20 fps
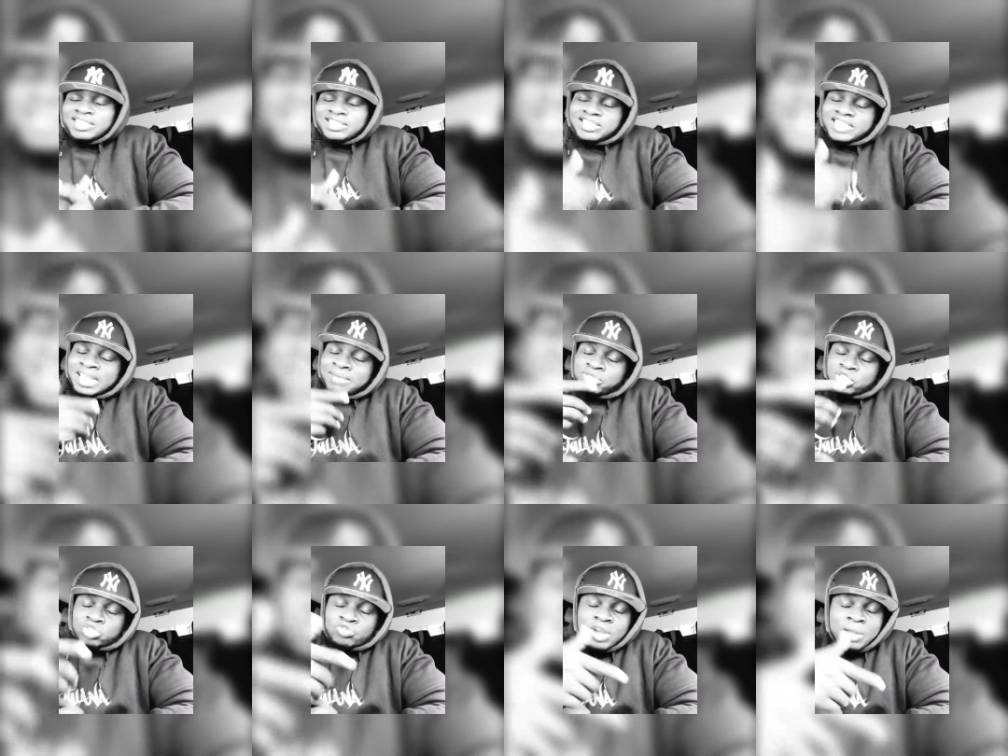
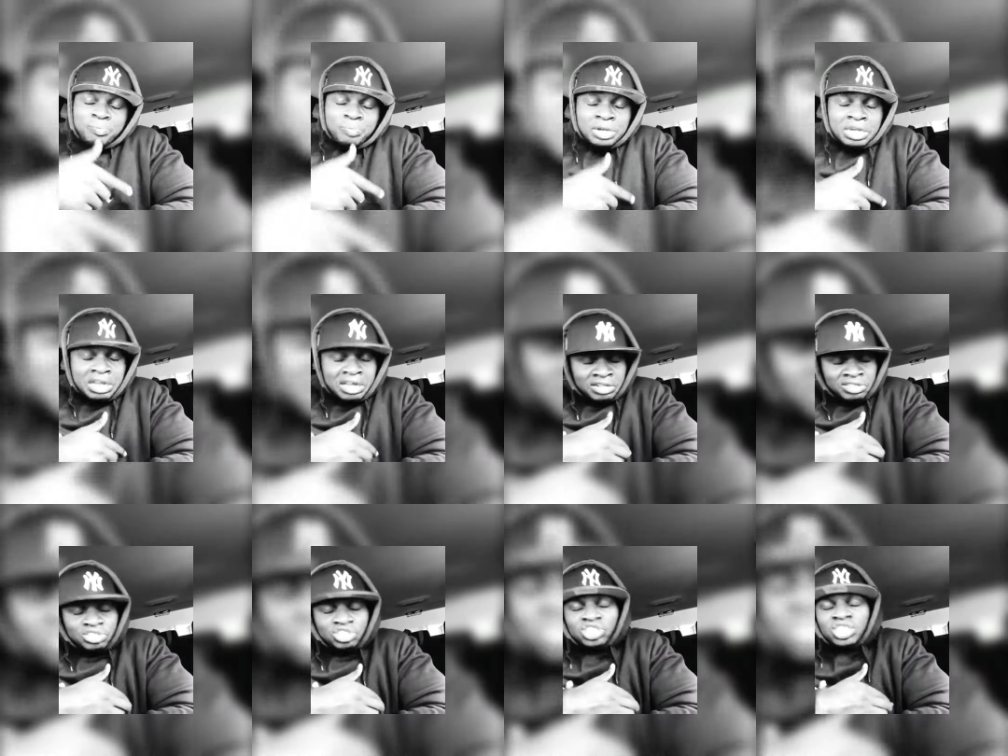Same script and
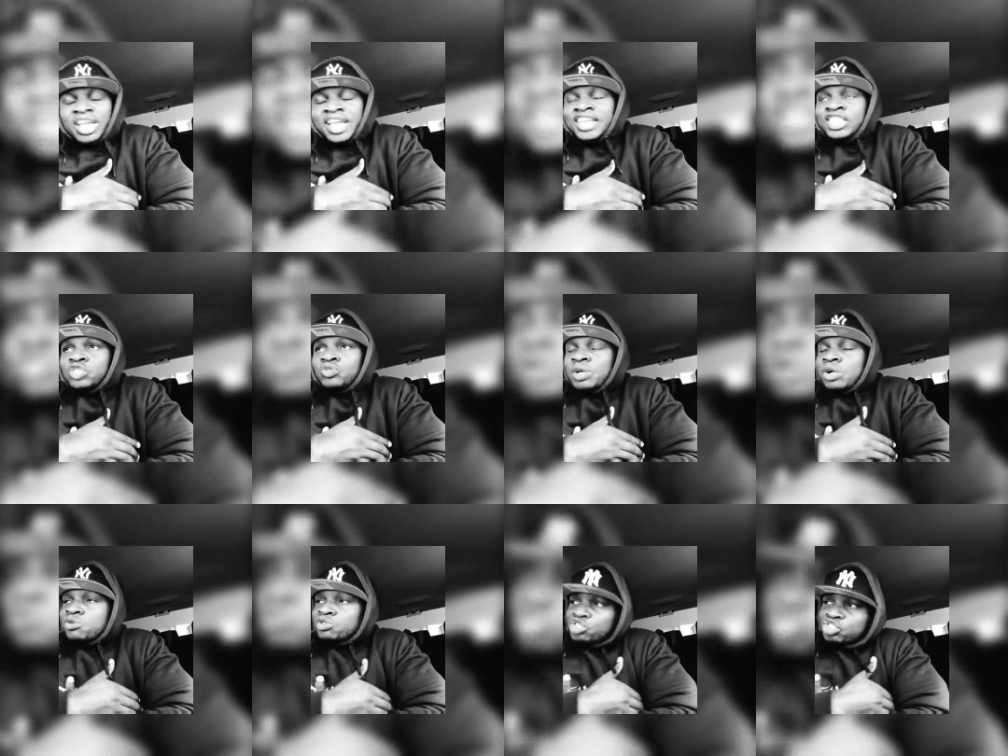nothing
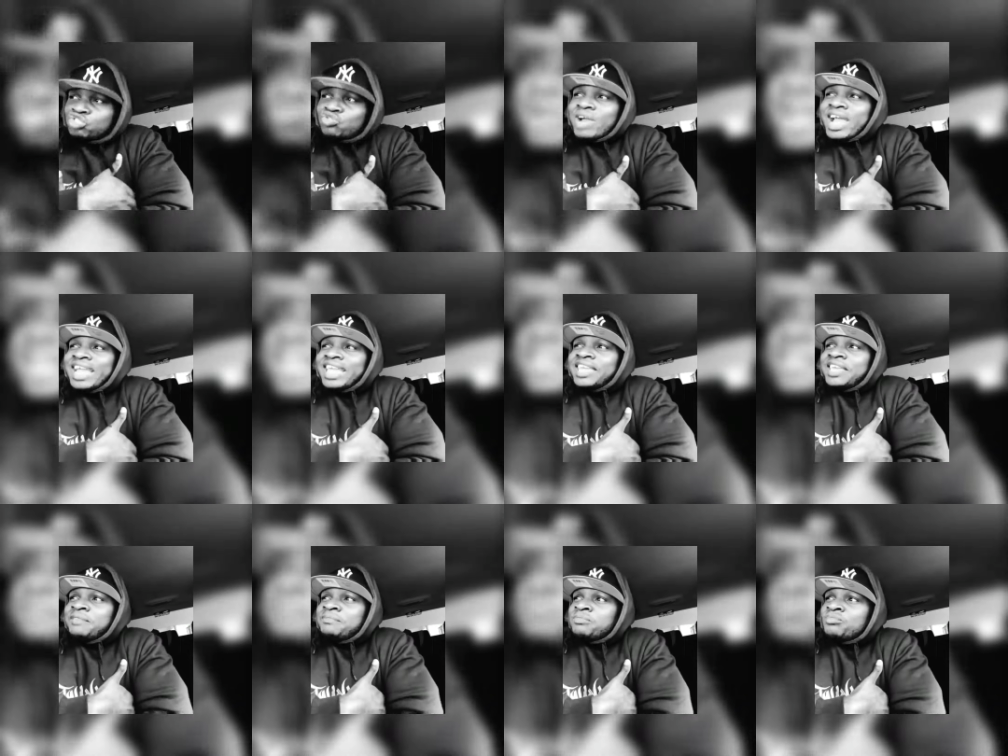changed. We gon'
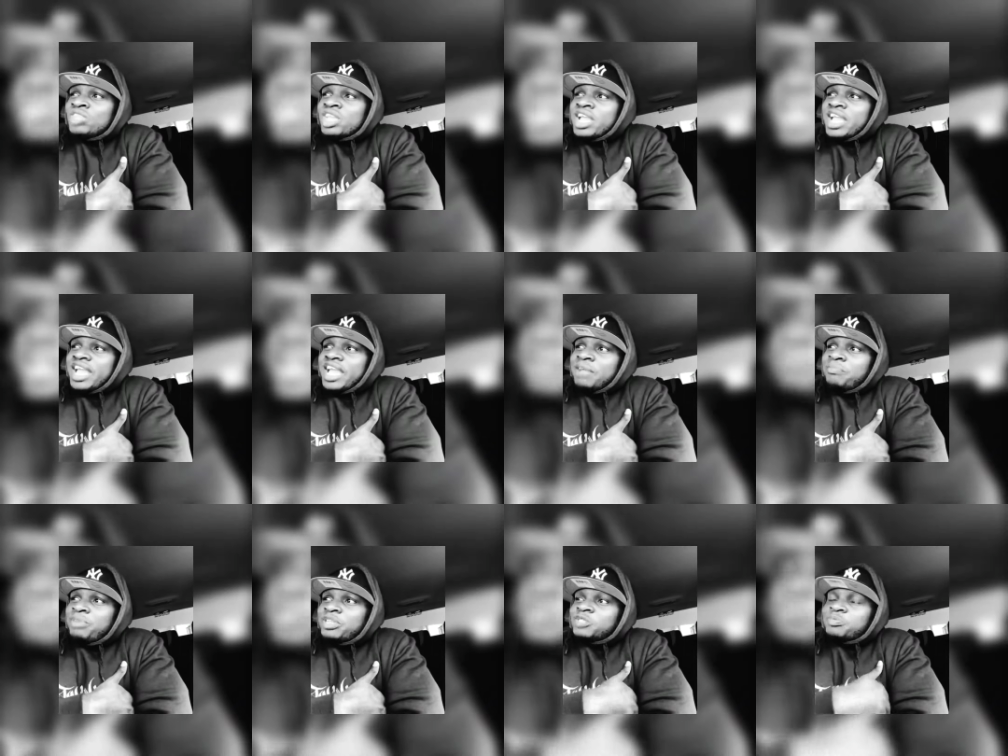strike him.
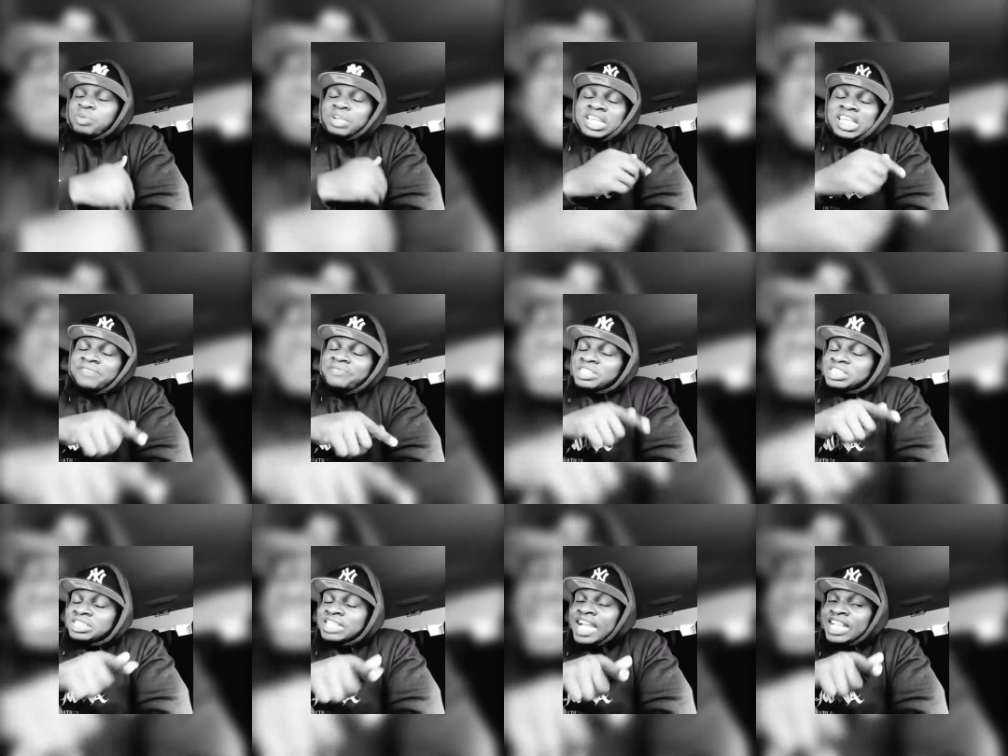And best
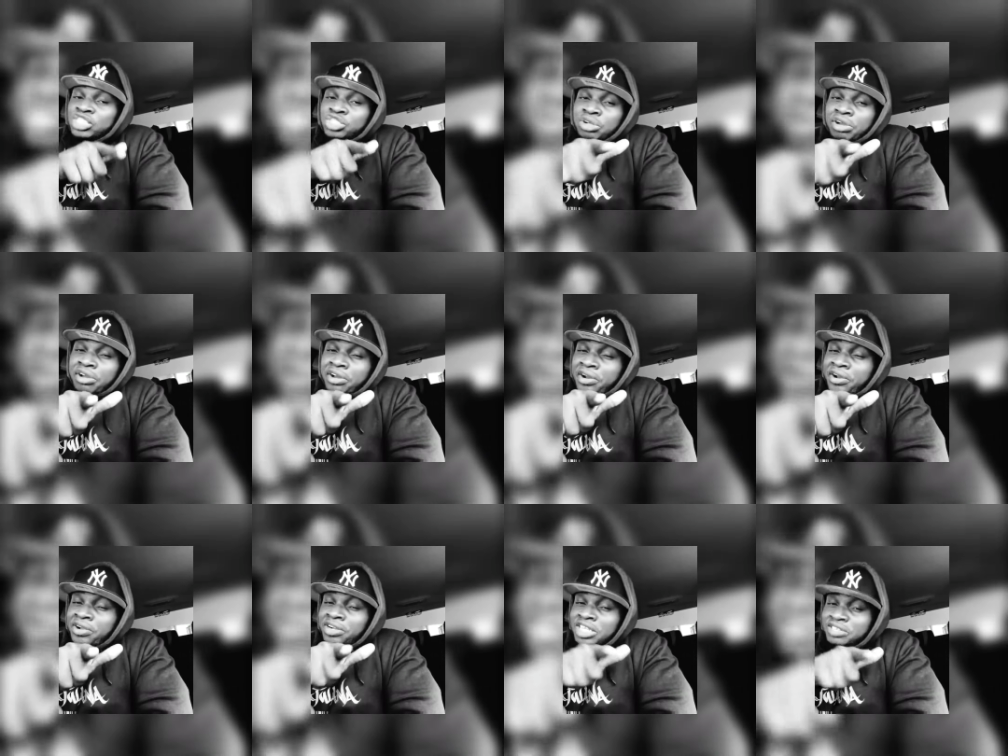believe us not your
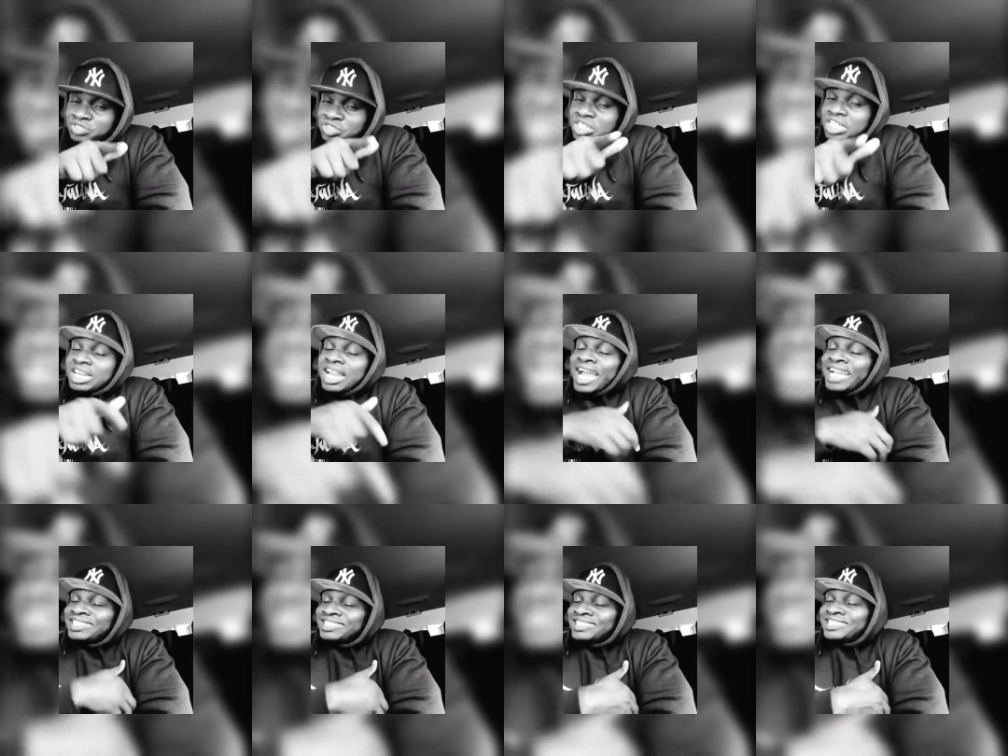girl if she
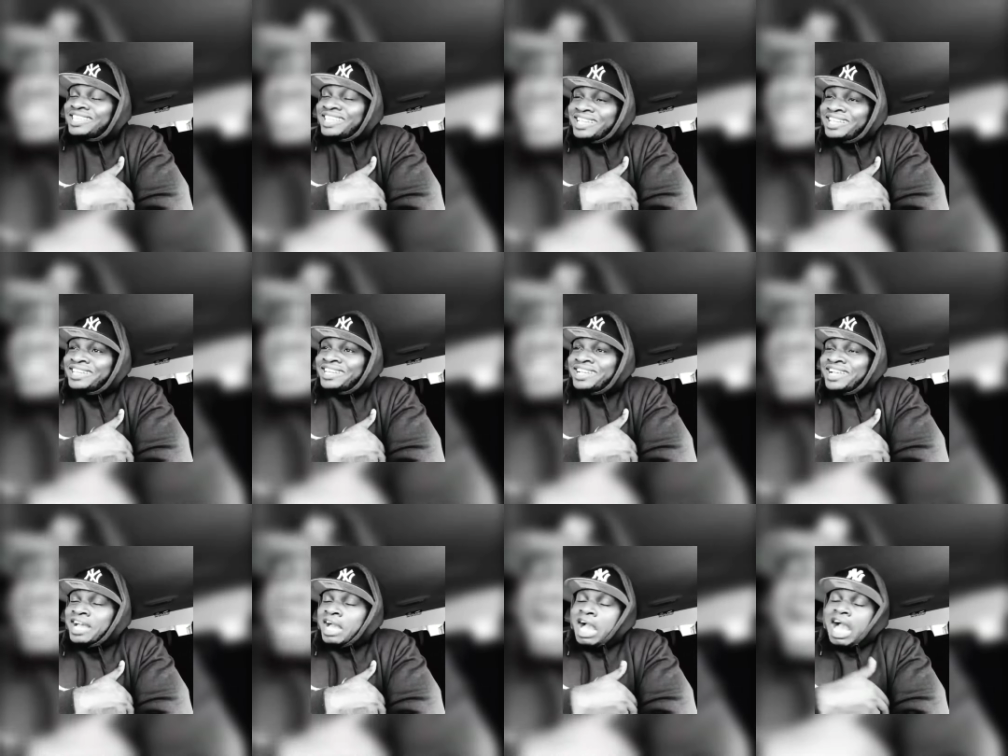light
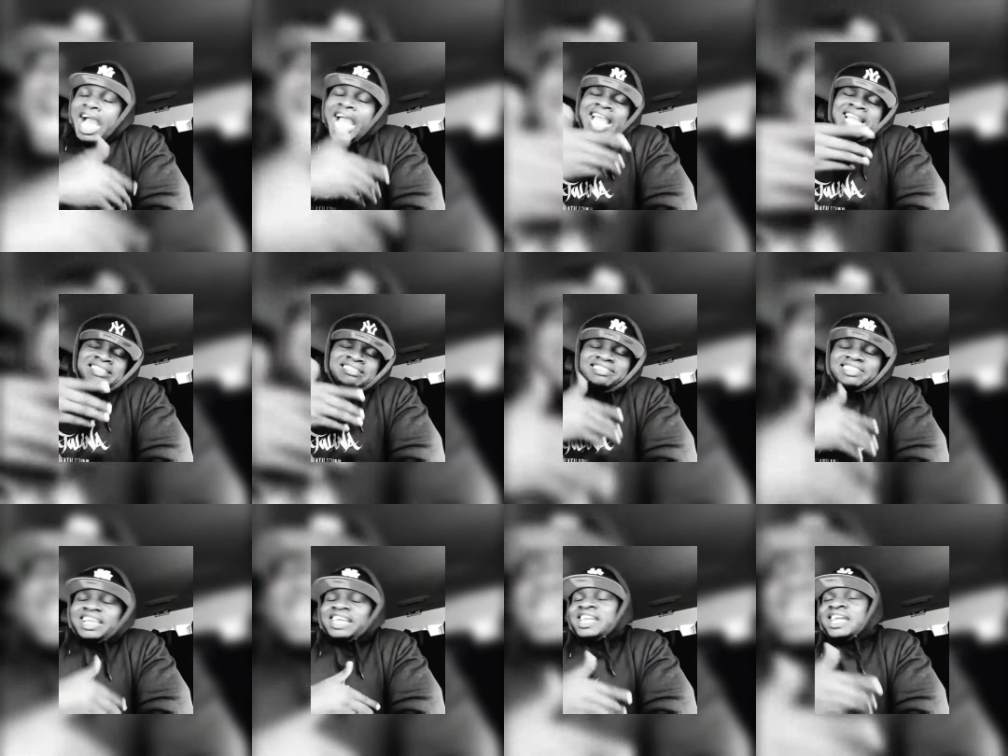skin. Alright
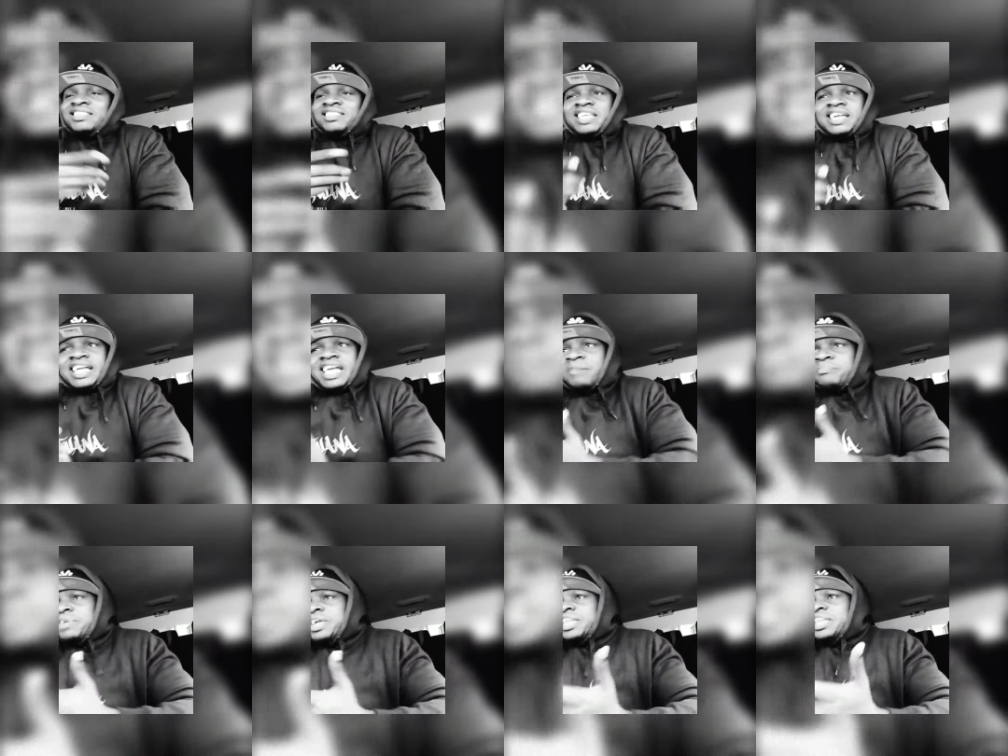then, I
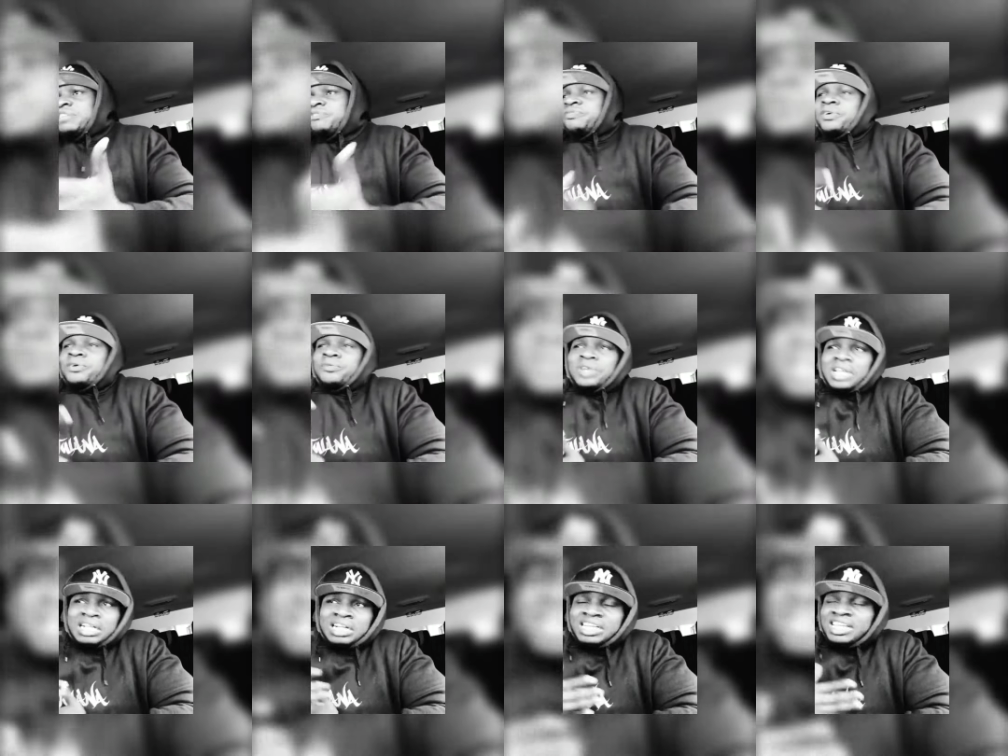think I made it
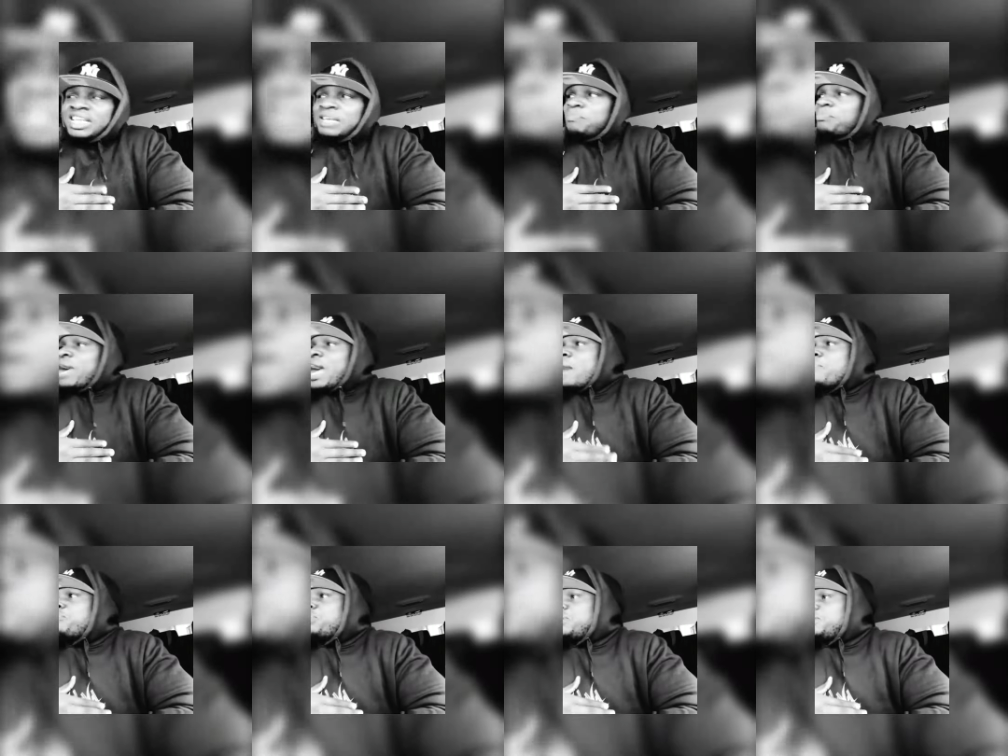very clear,
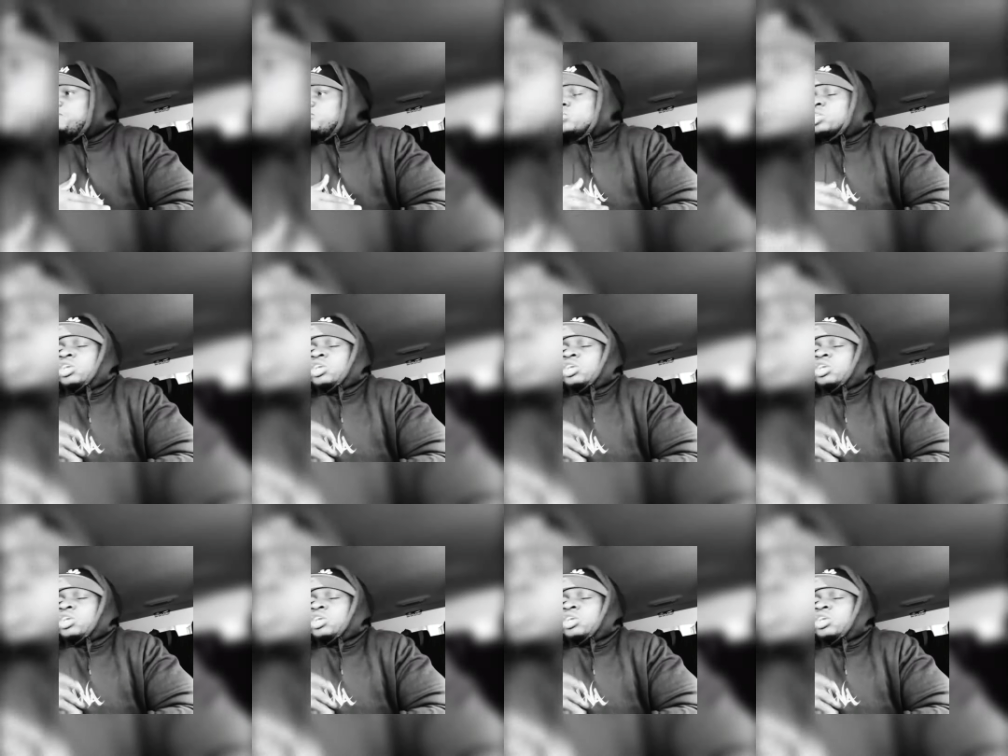Poppy.